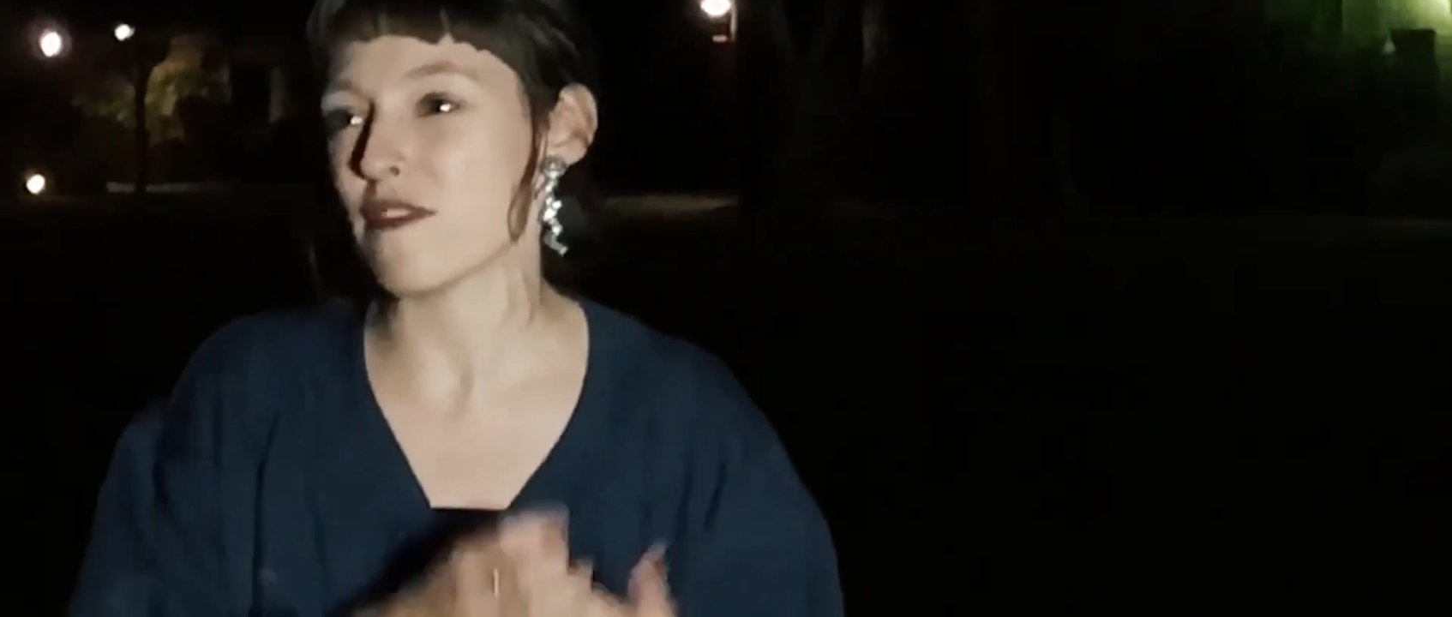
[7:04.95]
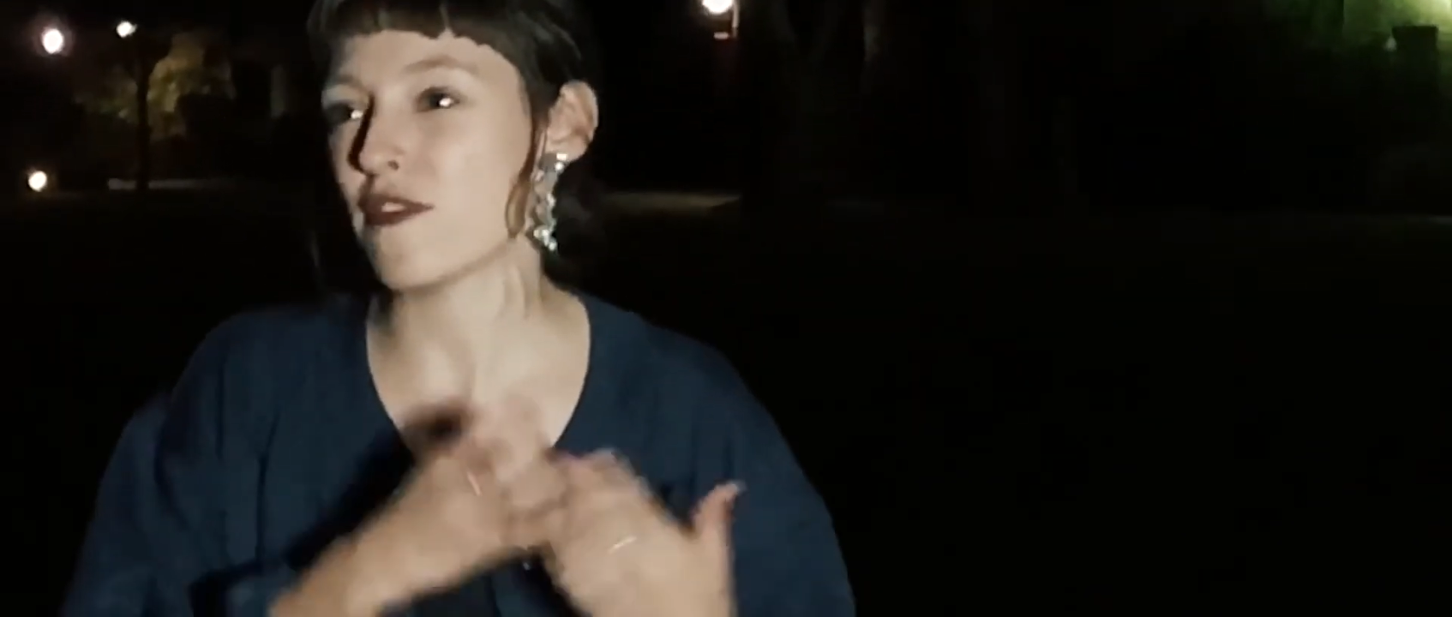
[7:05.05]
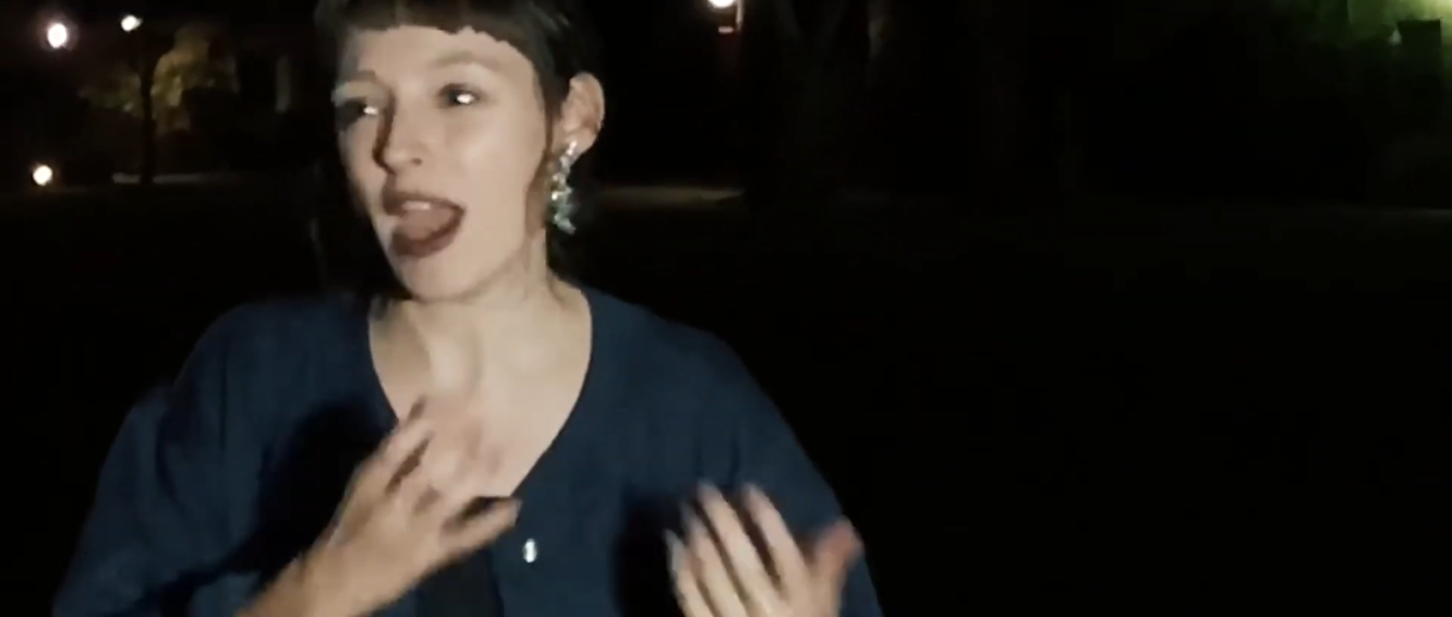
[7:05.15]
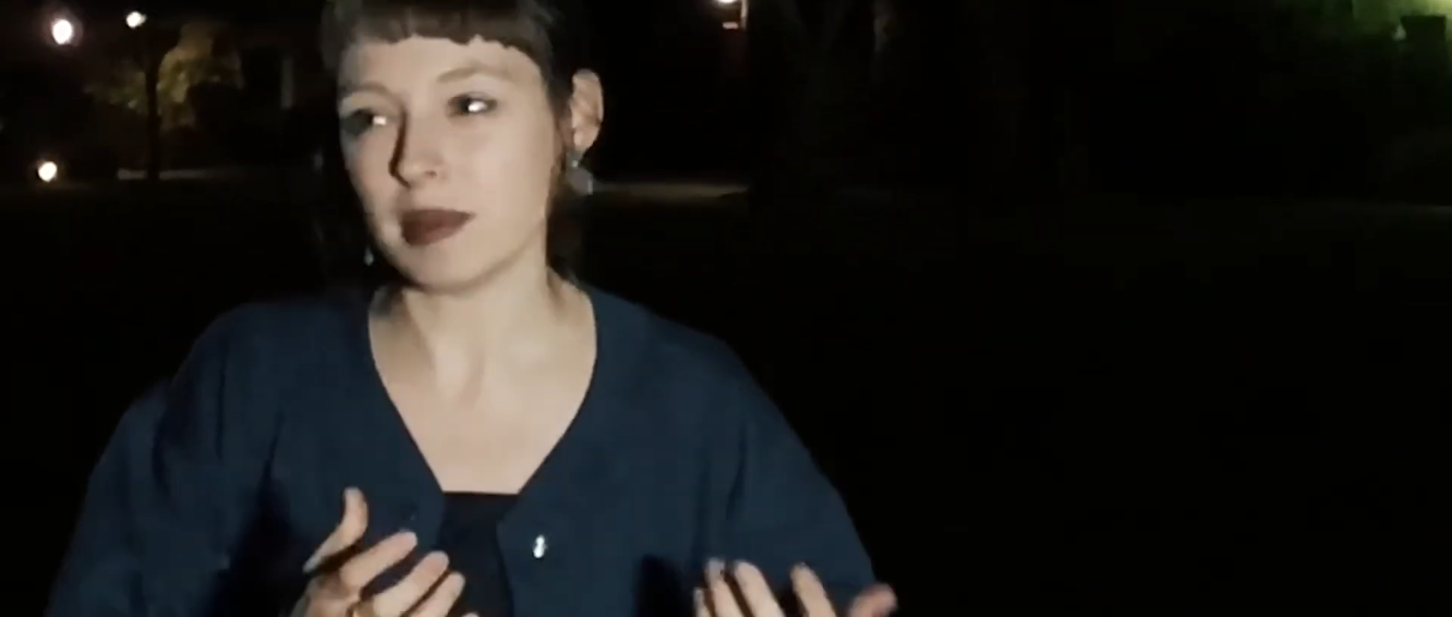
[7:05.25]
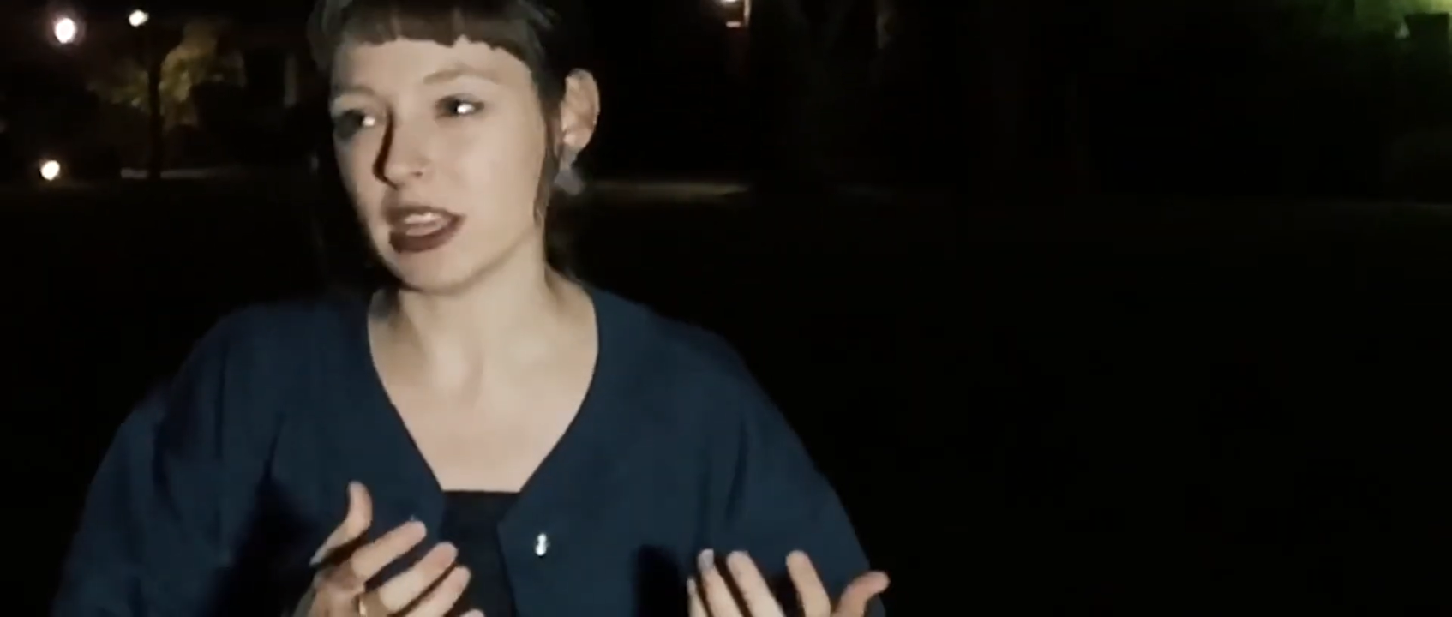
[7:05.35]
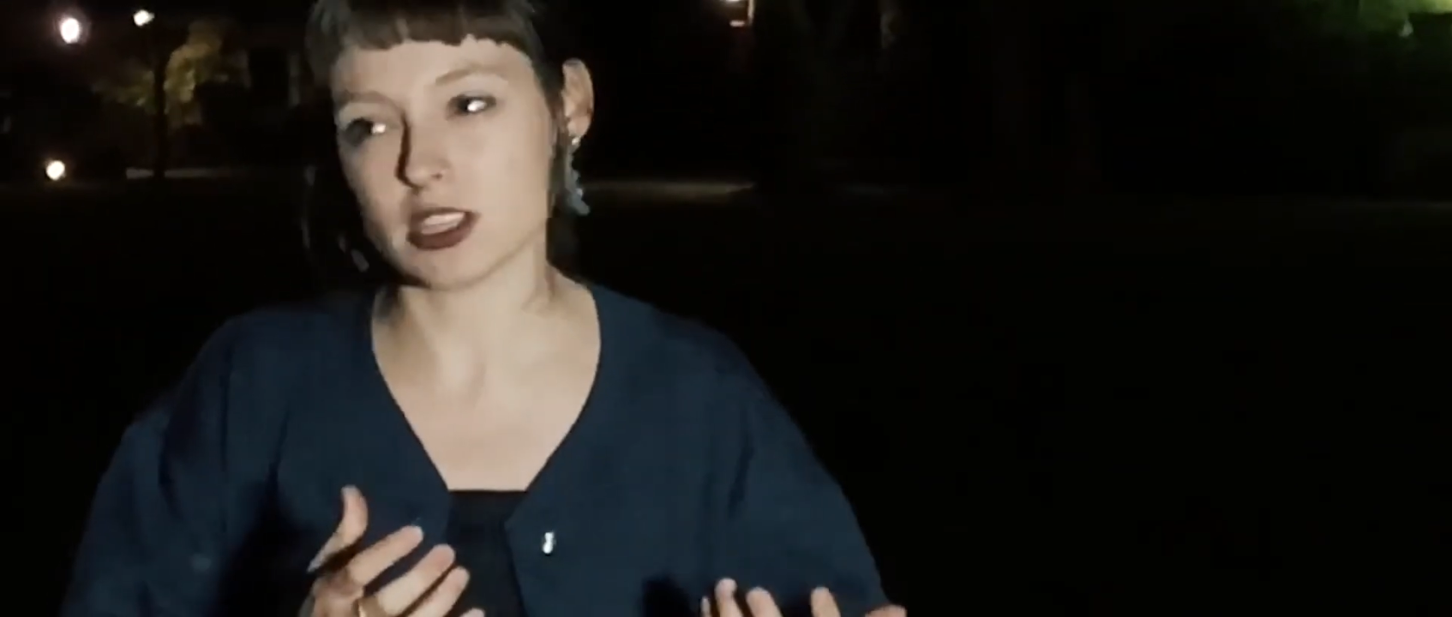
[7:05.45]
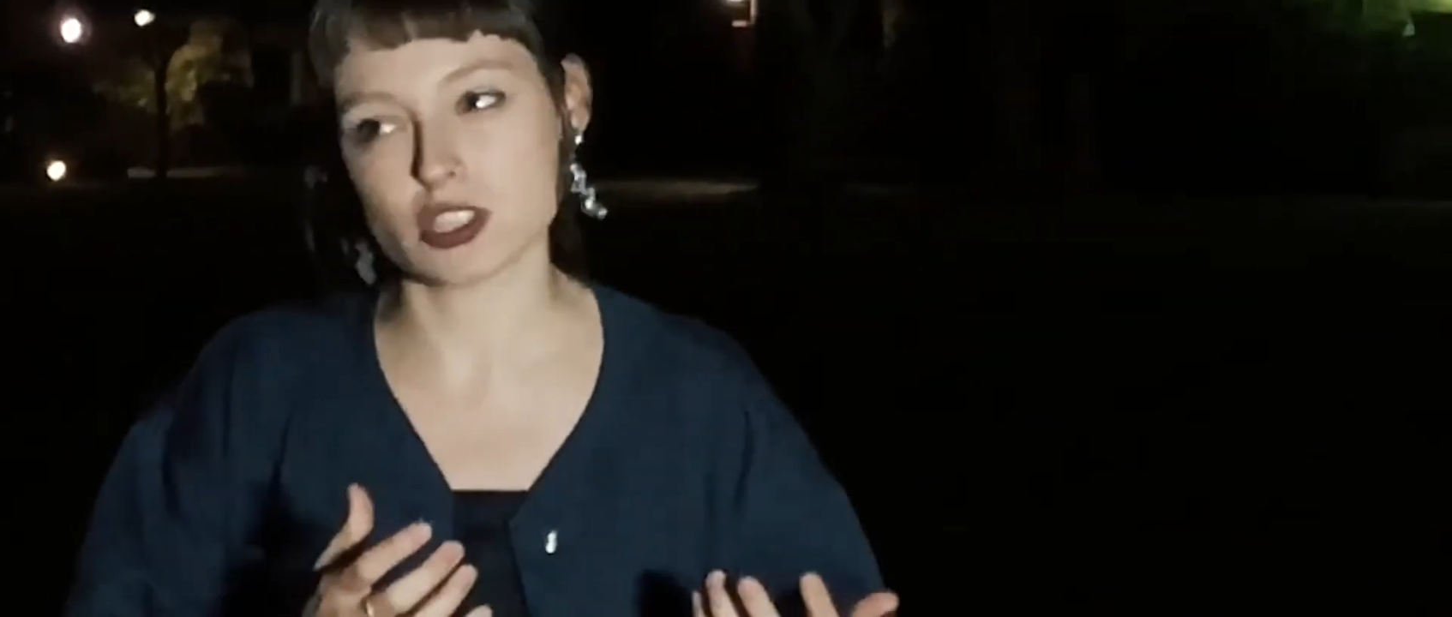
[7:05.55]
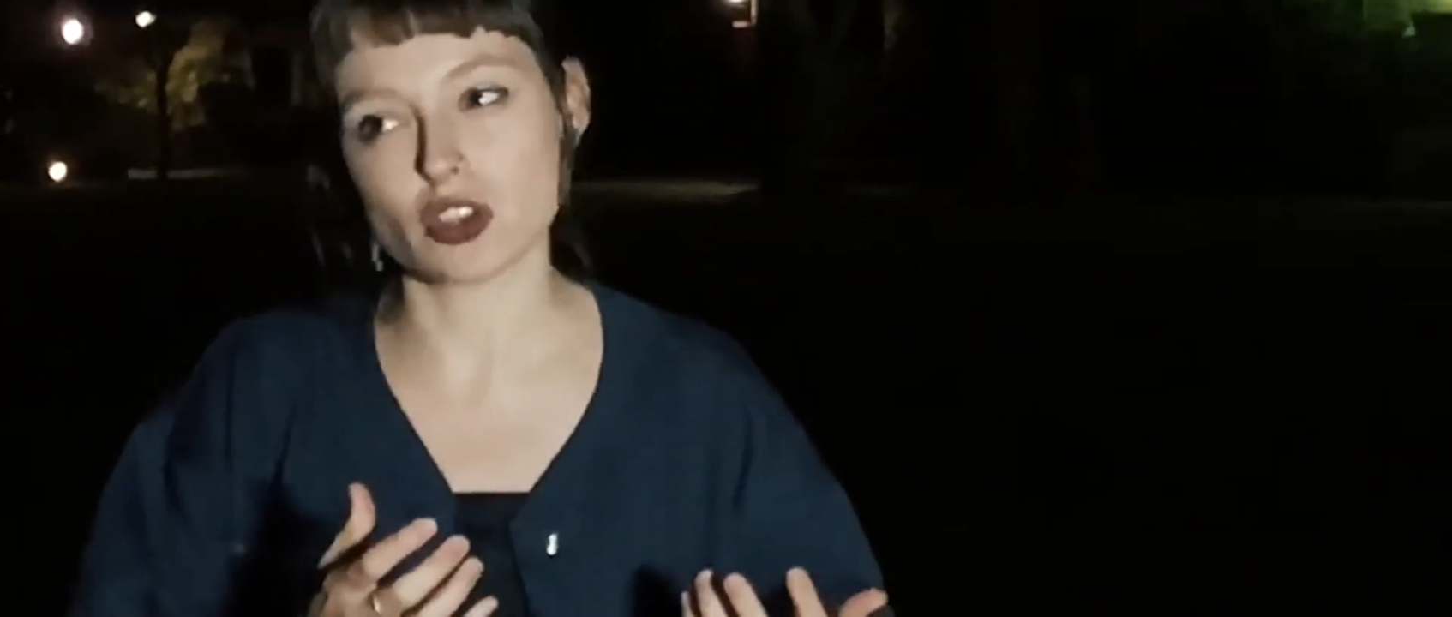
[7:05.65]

my family is